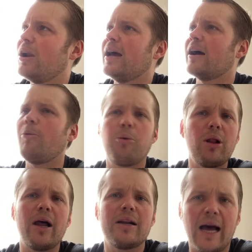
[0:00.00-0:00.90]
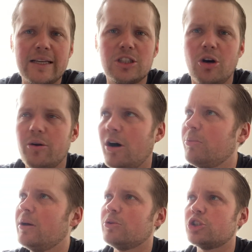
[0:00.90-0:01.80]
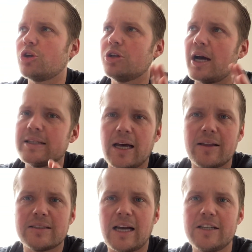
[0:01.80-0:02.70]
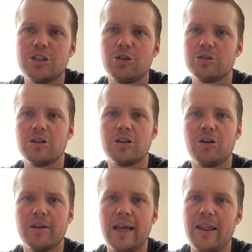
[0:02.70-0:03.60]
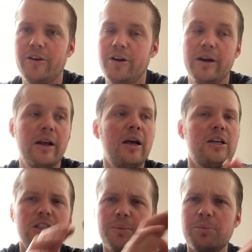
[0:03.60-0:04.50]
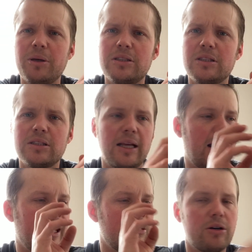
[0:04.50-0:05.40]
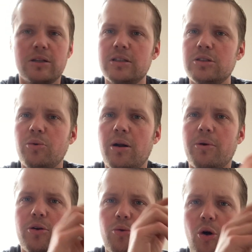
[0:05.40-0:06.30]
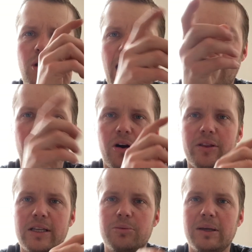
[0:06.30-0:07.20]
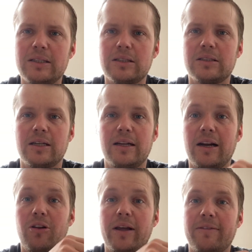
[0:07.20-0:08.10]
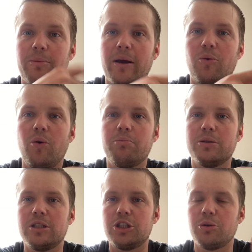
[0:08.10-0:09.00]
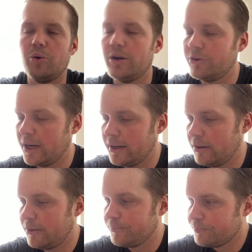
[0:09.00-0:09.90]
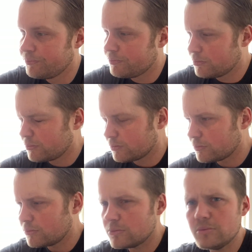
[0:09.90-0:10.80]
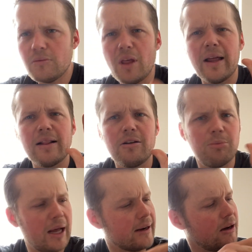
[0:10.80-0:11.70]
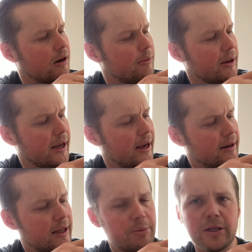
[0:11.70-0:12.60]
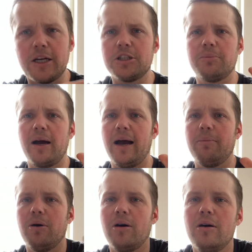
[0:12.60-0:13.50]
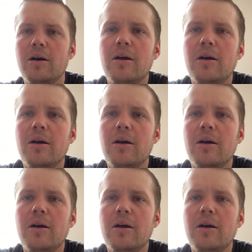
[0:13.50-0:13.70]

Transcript: like I'll pull out an ISO and I'll be able to show you guys how this ISO is going to go together. And some of the pieces that, hey, look, this is what I'm going to roll out are these pieces. And then I only have to make one position weld right here. Got a little black dot on my hand. Keeps catching my eyeball.